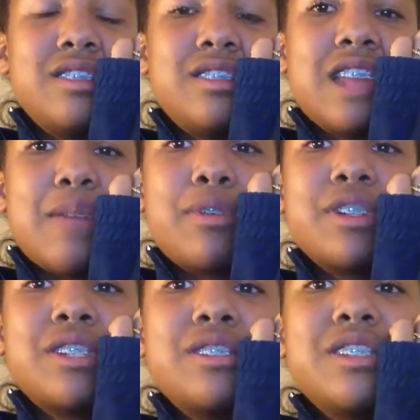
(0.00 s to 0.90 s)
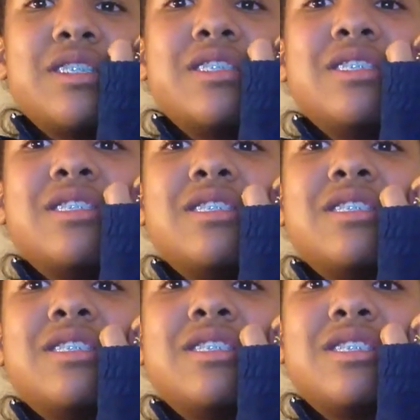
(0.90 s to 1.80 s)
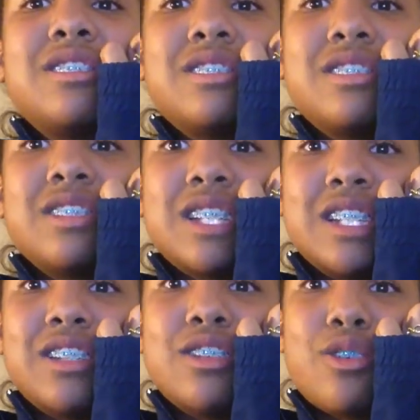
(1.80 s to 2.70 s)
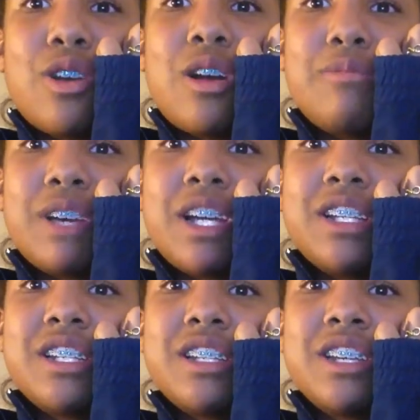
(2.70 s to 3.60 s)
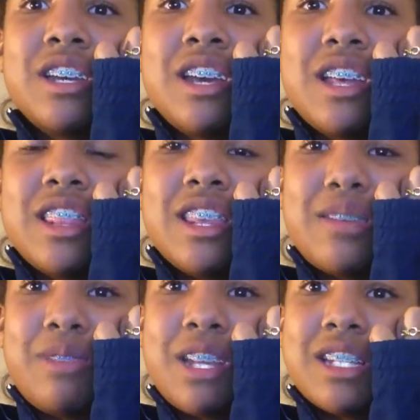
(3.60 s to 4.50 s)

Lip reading: that person just doesn't know how much they mean